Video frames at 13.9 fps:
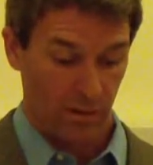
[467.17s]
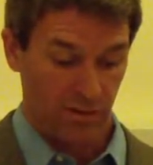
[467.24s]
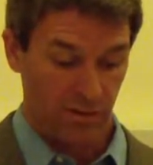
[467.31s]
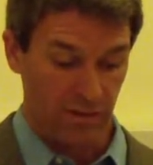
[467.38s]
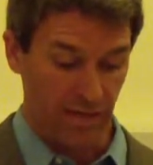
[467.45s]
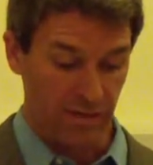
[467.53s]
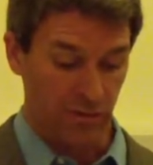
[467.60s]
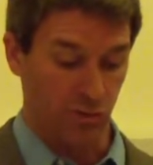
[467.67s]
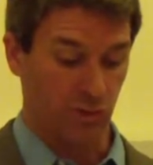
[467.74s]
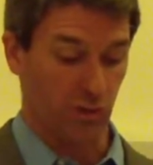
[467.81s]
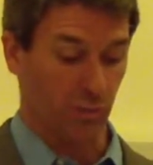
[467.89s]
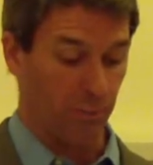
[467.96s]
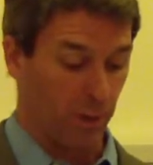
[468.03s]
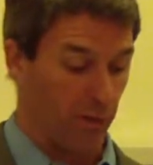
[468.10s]
States are
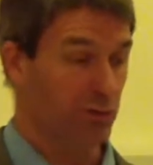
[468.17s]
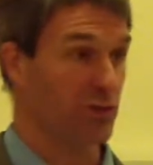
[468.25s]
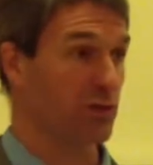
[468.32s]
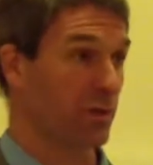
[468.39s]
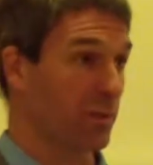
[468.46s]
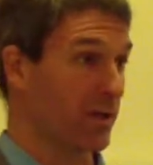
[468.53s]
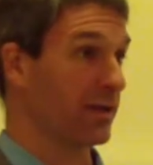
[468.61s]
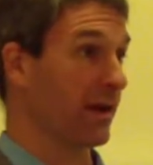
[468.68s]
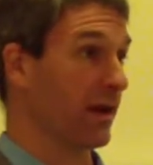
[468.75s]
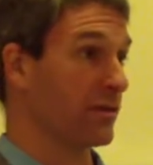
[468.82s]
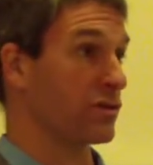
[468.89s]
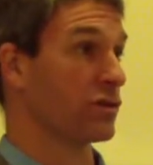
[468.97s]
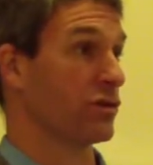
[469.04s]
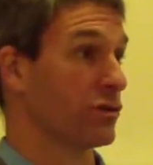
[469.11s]
supposed to be
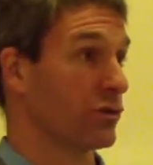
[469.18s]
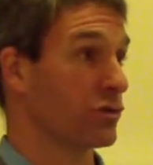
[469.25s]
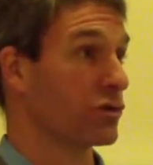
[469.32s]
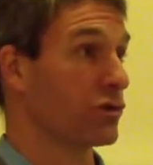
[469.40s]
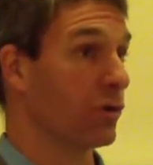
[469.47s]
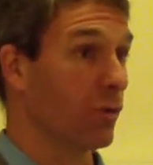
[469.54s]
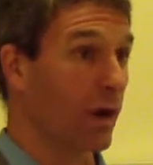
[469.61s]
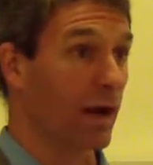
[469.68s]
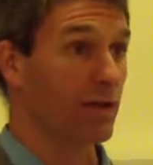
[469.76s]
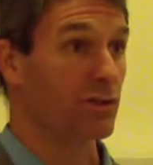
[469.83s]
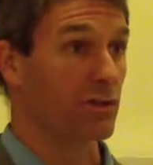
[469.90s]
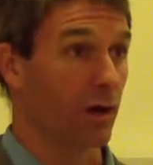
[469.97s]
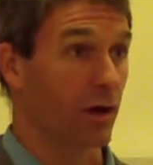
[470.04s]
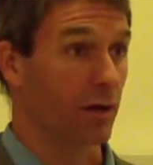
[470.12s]
constitutional
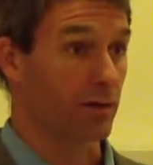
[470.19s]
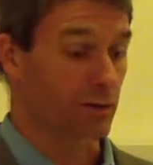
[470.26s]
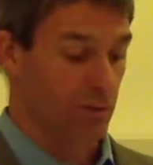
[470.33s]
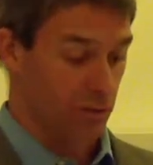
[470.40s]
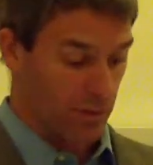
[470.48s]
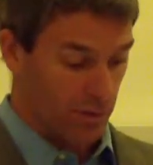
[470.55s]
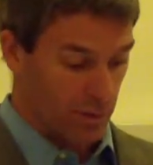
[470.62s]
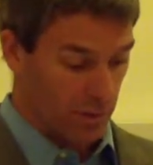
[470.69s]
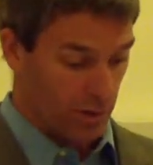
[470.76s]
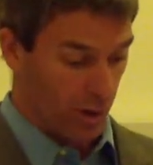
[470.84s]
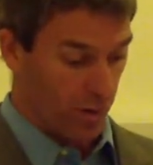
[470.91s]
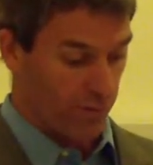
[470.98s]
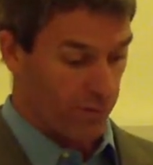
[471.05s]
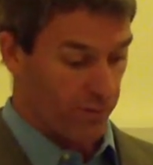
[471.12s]
watchdogs
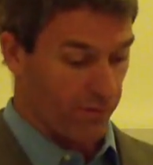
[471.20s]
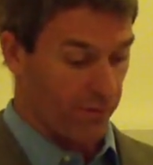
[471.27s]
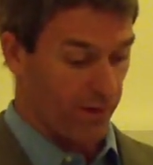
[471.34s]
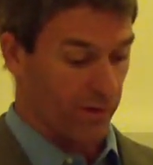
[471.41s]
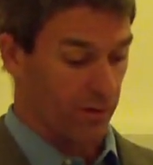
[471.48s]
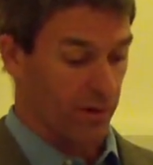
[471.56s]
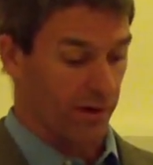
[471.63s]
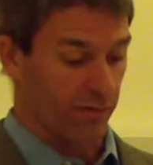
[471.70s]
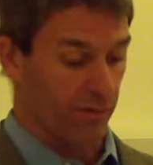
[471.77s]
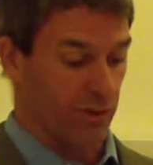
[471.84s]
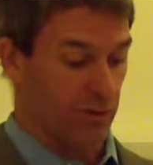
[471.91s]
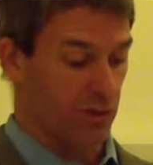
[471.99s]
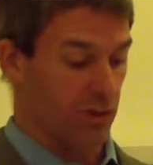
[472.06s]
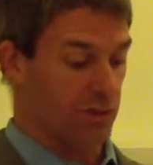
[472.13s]
over the federal
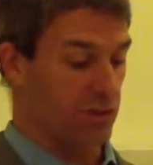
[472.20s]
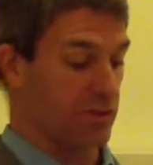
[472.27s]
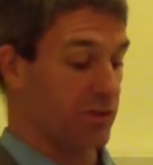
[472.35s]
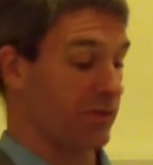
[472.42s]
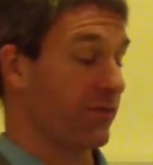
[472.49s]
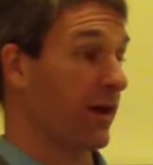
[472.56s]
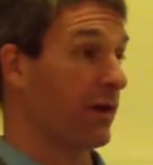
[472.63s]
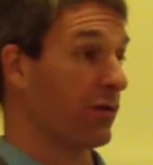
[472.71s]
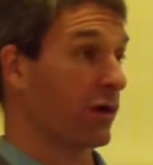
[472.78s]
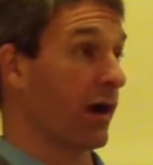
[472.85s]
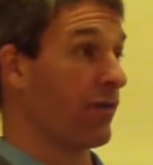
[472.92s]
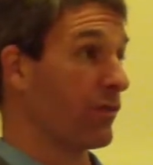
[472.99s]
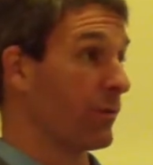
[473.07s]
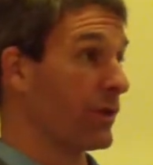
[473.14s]
government, just as the federal
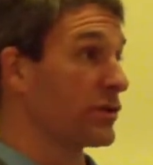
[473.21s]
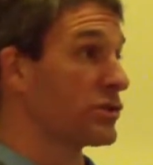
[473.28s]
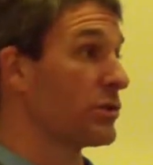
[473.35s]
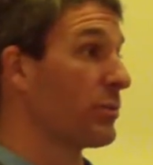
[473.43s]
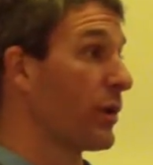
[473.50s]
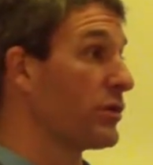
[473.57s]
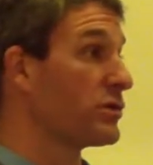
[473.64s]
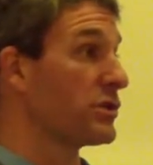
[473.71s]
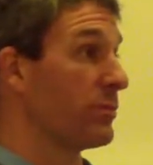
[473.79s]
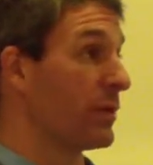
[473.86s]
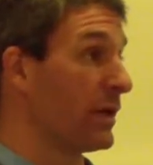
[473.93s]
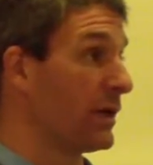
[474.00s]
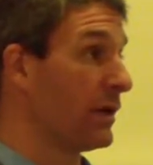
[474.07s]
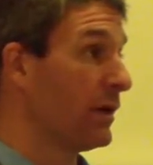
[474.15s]
government is supposed to
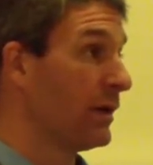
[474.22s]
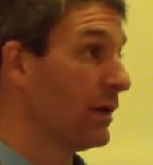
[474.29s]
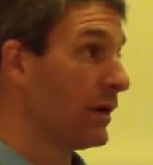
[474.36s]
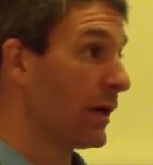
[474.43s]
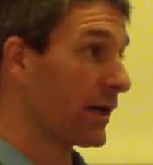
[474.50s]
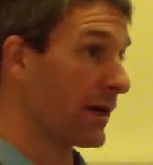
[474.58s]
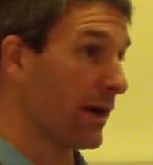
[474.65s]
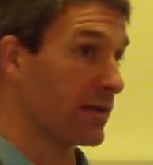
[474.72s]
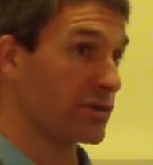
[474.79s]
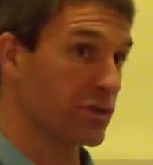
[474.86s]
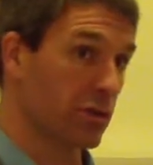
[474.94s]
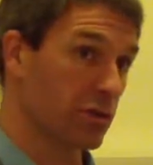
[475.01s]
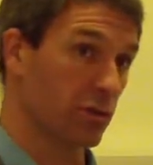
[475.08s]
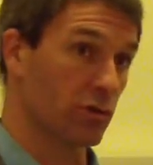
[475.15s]
be a
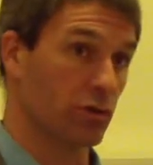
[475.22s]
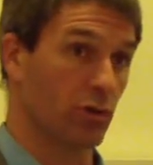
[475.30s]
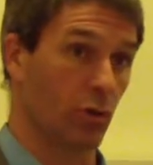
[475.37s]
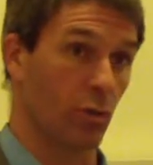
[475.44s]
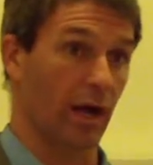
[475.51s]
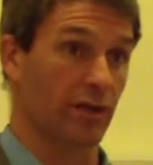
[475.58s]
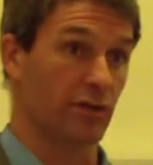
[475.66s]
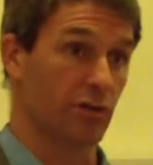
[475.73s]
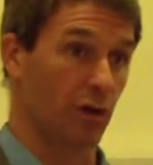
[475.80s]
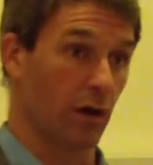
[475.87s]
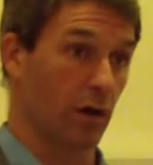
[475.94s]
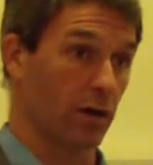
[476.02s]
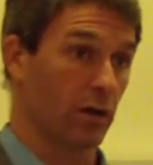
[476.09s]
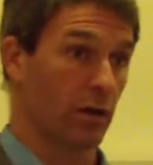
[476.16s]
constitutional
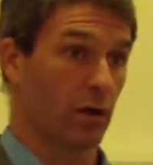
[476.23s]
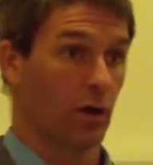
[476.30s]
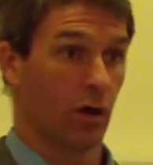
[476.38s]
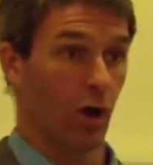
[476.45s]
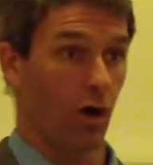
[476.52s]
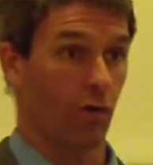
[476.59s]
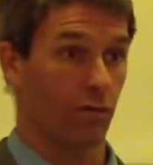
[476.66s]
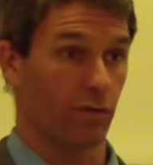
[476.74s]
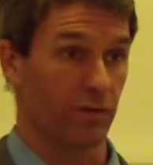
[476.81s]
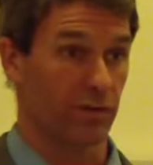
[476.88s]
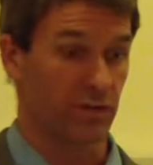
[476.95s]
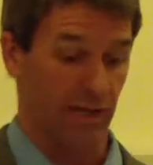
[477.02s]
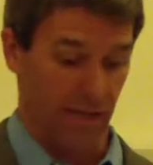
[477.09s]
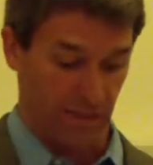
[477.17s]
watchdog over the
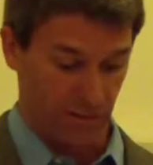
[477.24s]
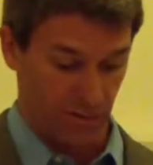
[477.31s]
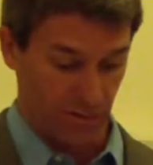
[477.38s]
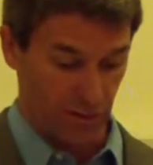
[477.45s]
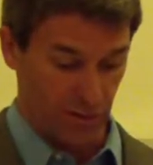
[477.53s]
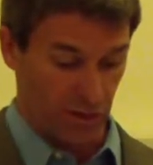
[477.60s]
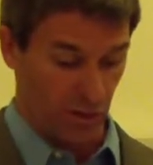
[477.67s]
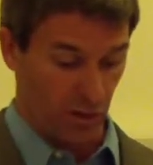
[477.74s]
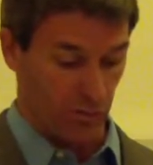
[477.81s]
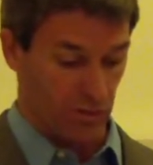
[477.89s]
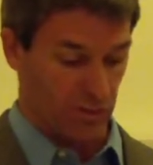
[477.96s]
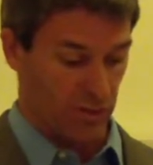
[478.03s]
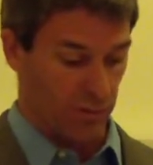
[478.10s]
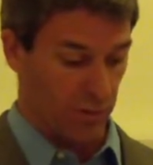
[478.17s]
states. It
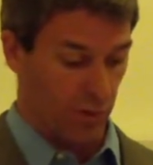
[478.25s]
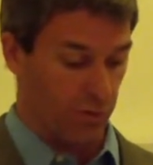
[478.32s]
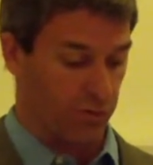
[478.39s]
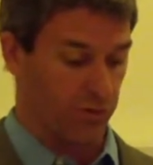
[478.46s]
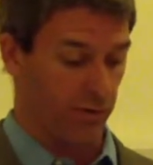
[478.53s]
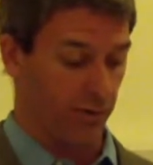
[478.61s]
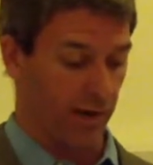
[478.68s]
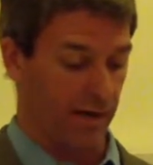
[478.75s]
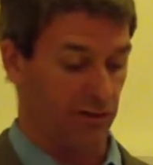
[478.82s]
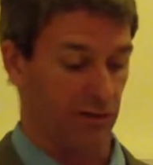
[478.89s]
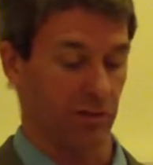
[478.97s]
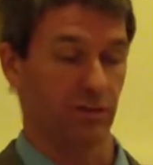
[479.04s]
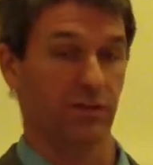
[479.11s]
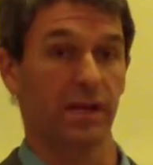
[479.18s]
goes in both
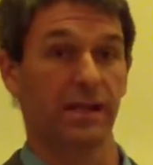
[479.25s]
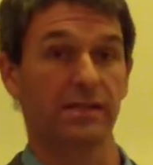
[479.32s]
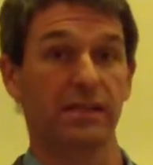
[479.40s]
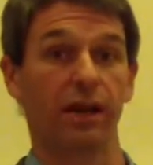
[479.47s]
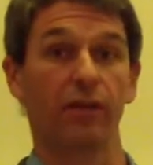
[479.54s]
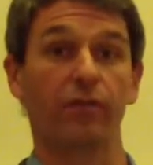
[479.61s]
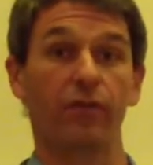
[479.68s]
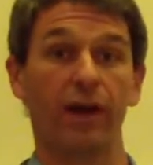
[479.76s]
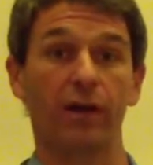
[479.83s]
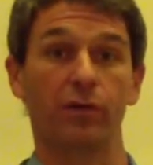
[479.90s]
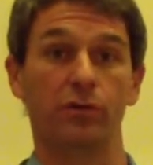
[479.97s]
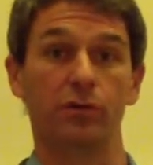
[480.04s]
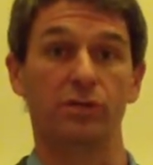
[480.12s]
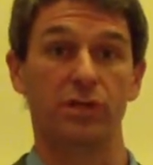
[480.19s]
directions. That's how the
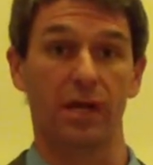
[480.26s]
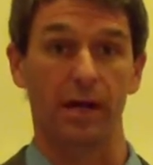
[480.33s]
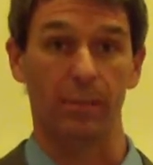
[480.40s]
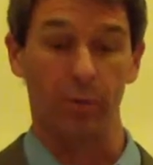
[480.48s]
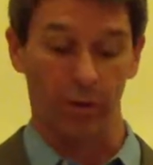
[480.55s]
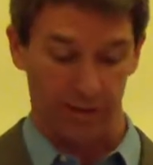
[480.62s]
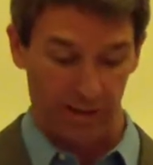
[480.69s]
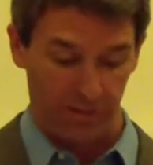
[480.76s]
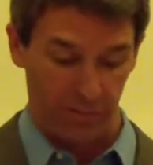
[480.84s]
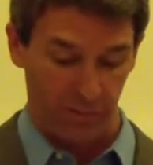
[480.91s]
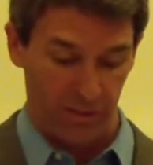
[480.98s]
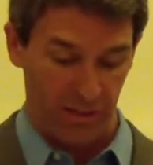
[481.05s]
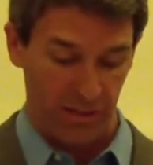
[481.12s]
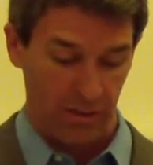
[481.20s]
founders set up our
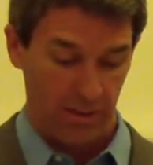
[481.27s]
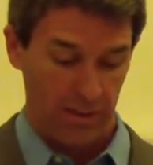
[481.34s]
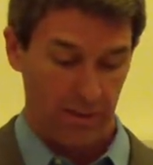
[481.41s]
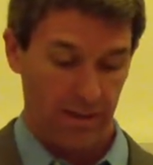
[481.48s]
government.